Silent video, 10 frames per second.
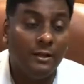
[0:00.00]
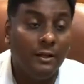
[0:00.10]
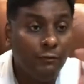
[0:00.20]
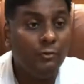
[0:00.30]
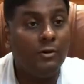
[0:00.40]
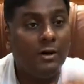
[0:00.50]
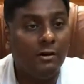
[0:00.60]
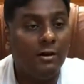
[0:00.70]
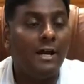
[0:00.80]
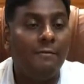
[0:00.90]
If you are
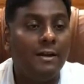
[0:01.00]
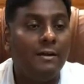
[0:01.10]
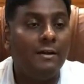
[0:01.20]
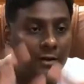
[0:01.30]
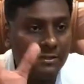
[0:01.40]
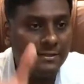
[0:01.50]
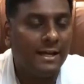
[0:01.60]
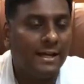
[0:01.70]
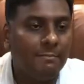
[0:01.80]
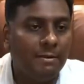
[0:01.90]
not aware of what does that
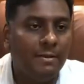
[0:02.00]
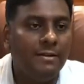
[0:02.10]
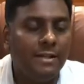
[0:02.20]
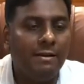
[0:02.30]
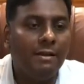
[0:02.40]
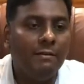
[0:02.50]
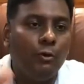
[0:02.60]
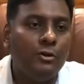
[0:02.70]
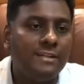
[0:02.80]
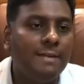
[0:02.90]
agreement mean, they'll give
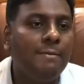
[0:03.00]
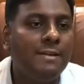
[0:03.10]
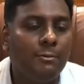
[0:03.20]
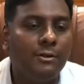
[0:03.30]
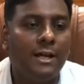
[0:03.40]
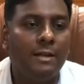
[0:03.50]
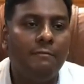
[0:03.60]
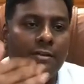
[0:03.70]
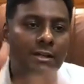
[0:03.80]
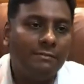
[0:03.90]
4 statements about the
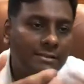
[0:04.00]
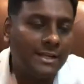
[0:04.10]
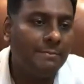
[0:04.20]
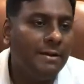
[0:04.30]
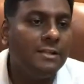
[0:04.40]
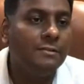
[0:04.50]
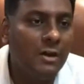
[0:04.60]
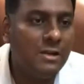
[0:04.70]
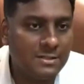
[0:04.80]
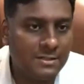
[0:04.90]
agreement. Which of the statement is
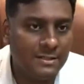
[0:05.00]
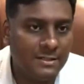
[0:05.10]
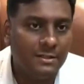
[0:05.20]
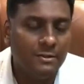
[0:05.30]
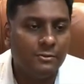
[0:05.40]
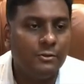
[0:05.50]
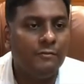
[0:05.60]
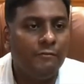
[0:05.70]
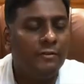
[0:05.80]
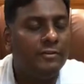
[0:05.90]
false? So
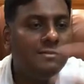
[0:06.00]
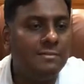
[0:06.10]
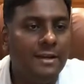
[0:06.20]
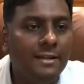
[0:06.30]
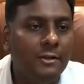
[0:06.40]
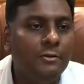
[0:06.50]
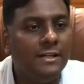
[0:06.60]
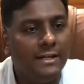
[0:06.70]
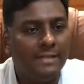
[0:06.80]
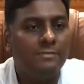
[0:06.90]
if we just read the news
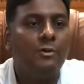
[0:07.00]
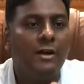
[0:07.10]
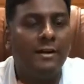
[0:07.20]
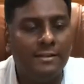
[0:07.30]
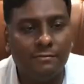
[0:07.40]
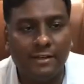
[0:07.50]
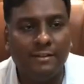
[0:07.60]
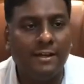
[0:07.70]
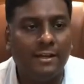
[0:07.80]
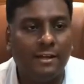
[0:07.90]
that yes, 2 countries have
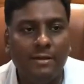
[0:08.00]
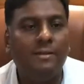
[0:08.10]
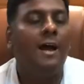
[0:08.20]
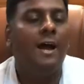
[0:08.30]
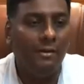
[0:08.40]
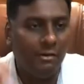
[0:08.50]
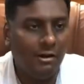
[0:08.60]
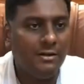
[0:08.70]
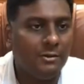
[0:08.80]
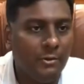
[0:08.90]
signed agreements and
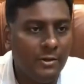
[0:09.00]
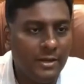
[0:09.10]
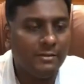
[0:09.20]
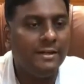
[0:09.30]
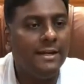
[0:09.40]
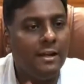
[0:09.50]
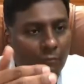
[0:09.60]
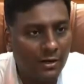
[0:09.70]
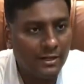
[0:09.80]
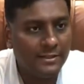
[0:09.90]
not going into the detail of
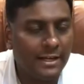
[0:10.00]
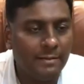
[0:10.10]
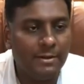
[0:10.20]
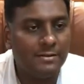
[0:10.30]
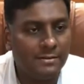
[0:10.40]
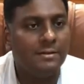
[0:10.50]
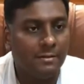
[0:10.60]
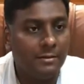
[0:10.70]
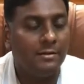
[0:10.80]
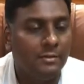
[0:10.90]
what are the agreements
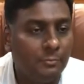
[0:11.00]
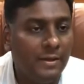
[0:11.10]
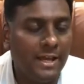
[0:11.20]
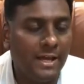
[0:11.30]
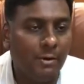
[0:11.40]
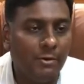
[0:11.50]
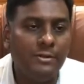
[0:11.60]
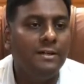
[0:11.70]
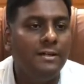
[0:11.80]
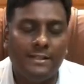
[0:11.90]
speaking about,
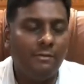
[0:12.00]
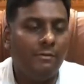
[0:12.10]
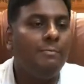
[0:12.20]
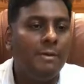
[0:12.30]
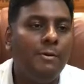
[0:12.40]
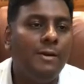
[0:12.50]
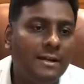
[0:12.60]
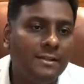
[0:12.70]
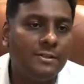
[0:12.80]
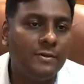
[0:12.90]
then you'll not be able to
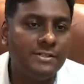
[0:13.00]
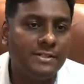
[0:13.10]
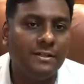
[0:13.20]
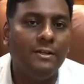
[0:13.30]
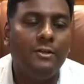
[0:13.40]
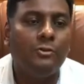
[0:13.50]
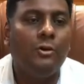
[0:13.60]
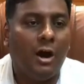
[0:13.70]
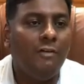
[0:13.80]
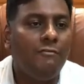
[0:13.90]
attend this question. So
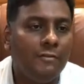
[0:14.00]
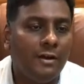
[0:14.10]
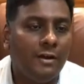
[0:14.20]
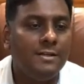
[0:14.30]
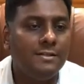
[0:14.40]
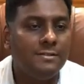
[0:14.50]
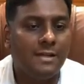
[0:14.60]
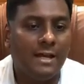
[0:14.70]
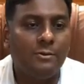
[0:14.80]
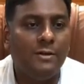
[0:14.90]
off knowledge is
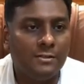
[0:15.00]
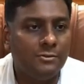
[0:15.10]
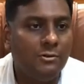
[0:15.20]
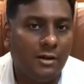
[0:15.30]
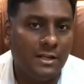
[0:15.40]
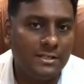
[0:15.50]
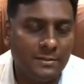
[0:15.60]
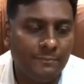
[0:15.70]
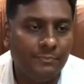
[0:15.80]
as good as no knowledge.